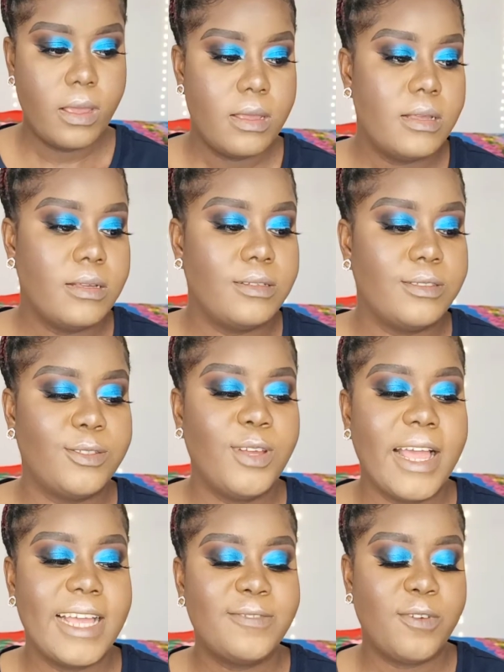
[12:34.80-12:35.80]
So guys,
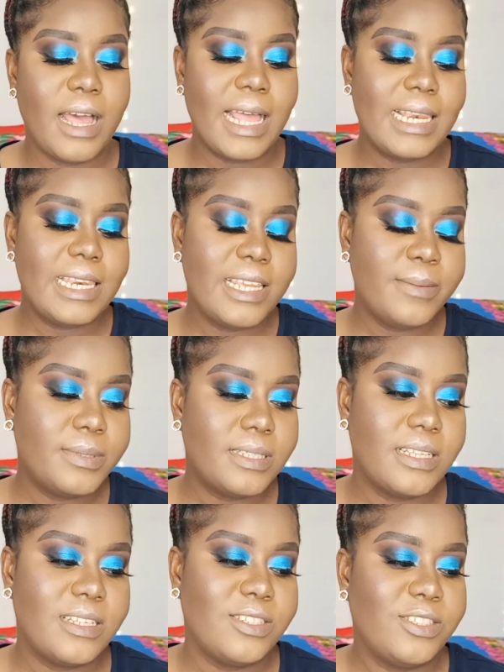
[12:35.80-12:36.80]
for her lips,
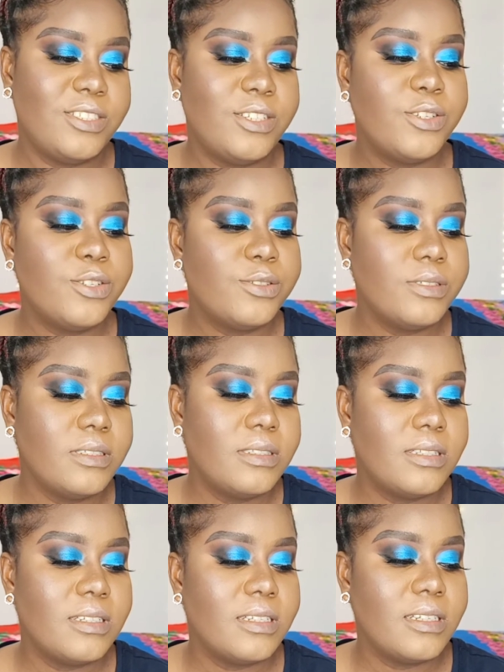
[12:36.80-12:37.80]
she used
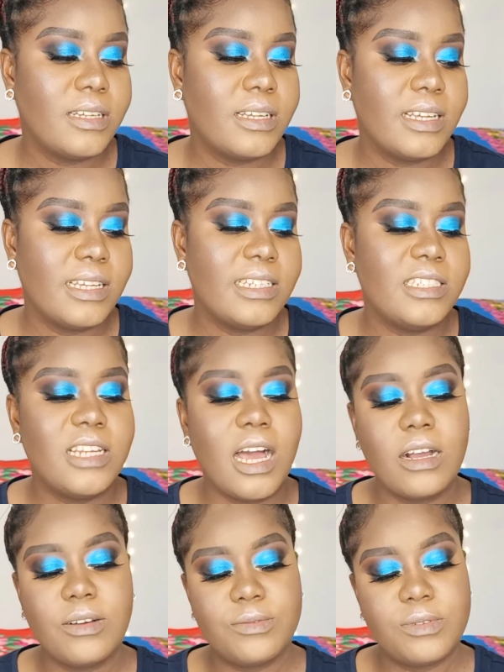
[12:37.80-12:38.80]
a dark
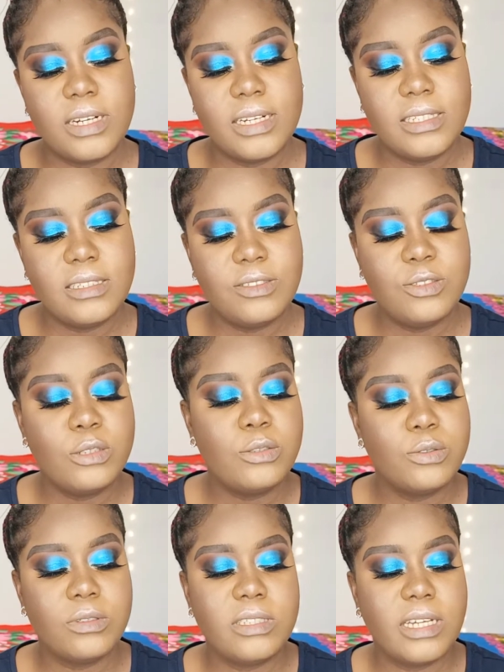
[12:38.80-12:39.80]
red, not so
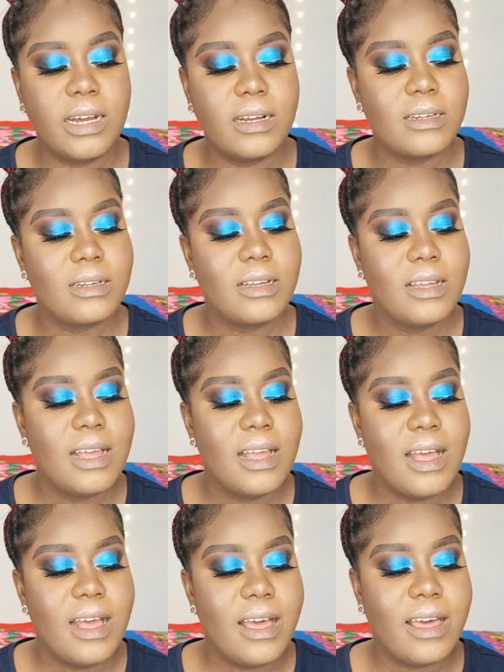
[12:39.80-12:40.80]
dark.
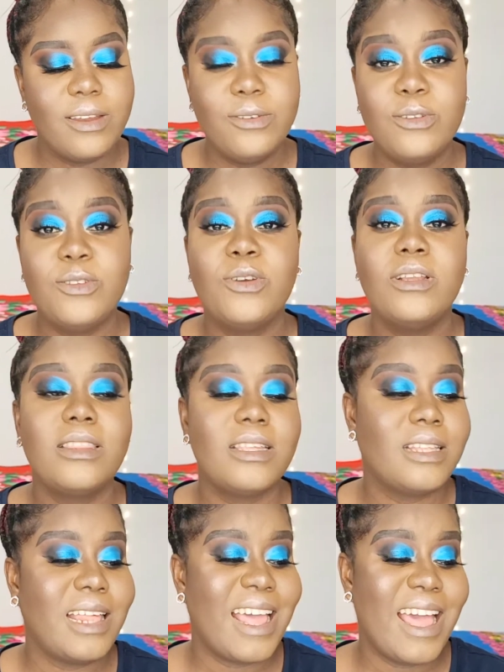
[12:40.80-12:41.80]
I don't know, the only thing that I
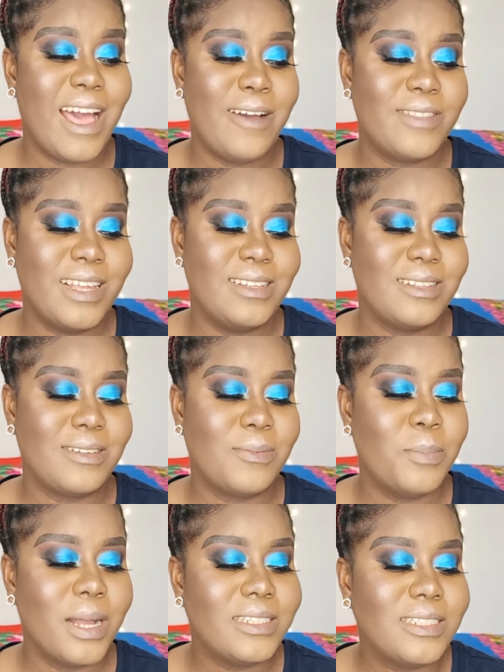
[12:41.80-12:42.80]
have that
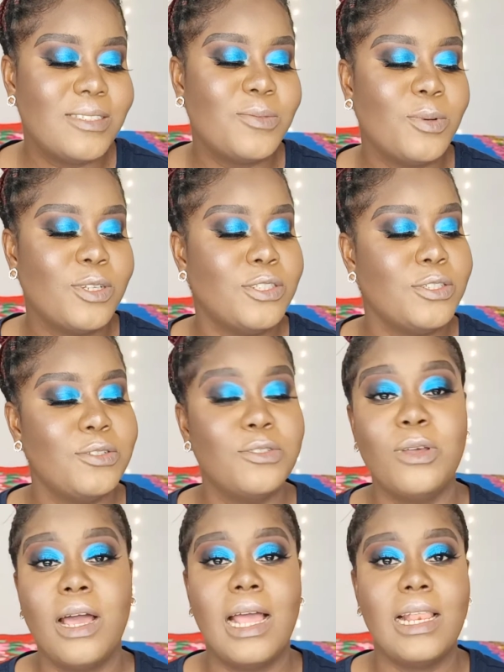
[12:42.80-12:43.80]
matches what she used on her
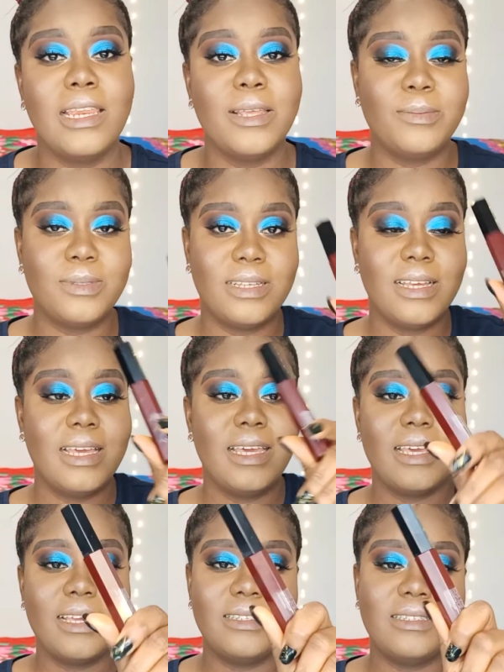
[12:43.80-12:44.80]
lips
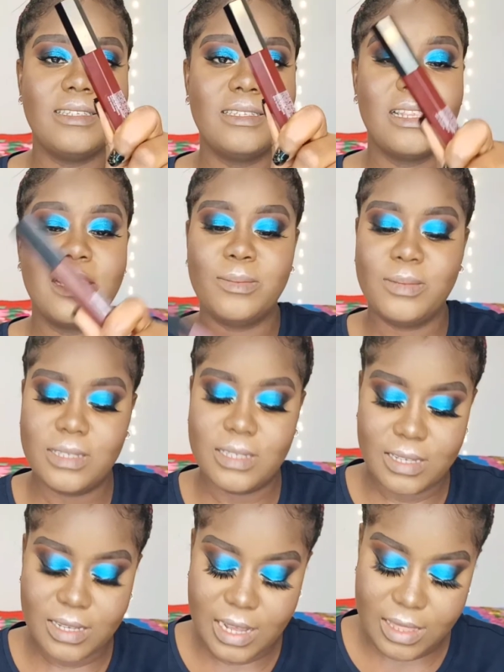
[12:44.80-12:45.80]
is this lipstick,
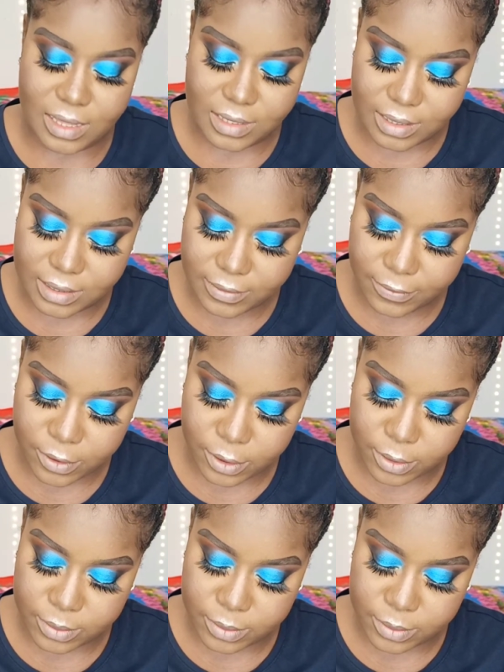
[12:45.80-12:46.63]
and this is from